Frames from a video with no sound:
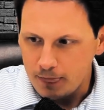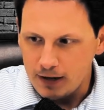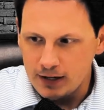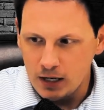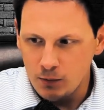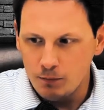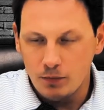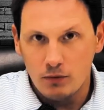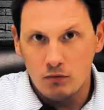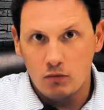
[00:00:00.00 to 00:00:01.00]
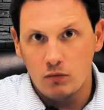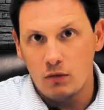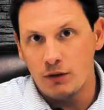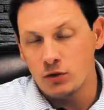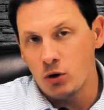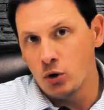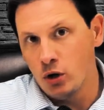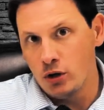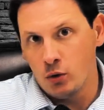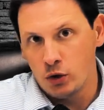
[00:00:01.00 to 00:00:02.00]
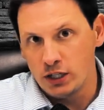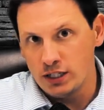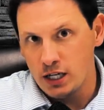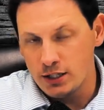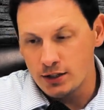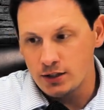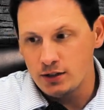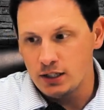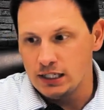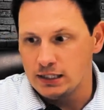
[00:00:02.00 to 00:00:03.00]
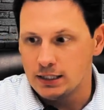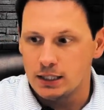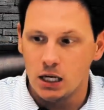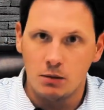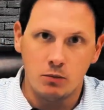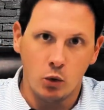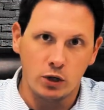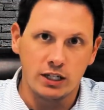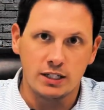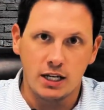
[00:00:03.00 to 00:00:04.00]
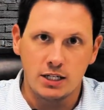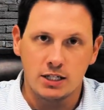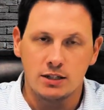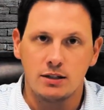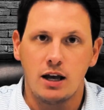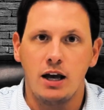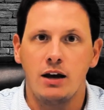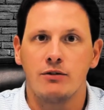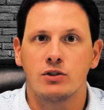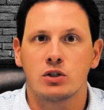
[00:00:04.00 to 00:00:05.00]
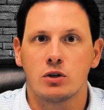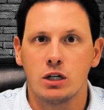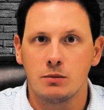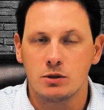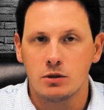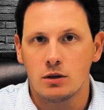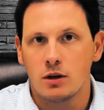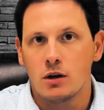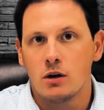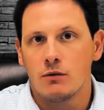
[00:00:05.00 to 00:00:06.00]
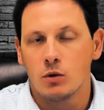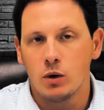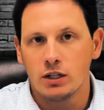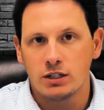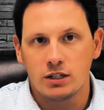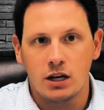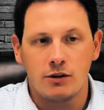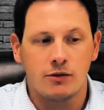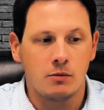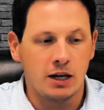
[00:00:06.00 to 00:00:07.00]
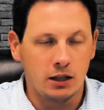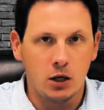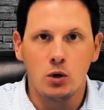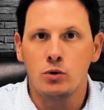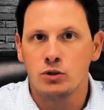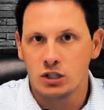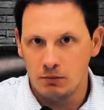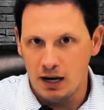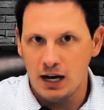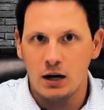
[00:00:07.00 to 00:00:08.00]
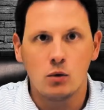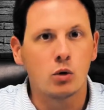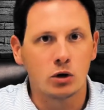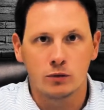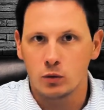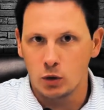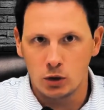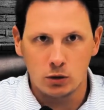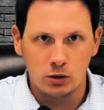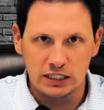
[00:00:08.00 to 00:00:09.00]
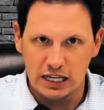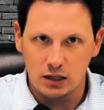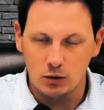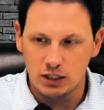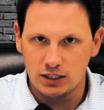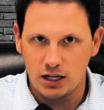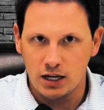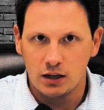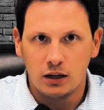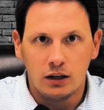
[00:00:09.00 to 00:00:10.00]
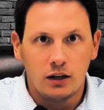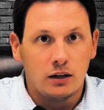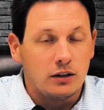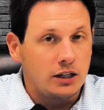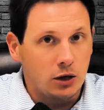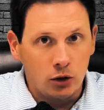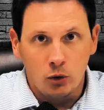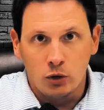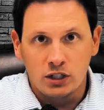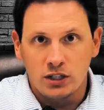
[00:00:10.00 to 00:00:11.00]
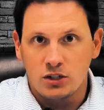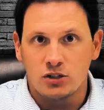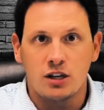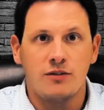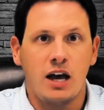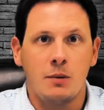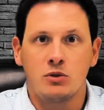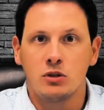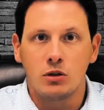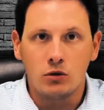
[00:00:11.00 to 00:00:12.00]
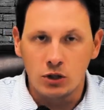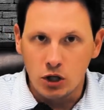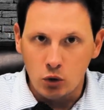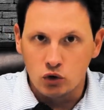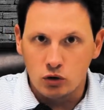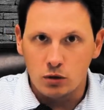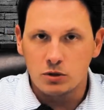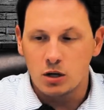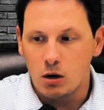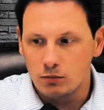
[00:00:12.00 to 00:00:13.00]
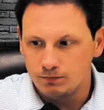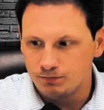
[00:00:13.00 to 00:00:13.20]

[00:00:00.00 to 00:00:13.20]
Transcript: Now, I've talked to organizations, and some organizations have scripts for what to say from hello to goodbye, word for word, exactly what to say. And other organizations have absolutely no scripts at all.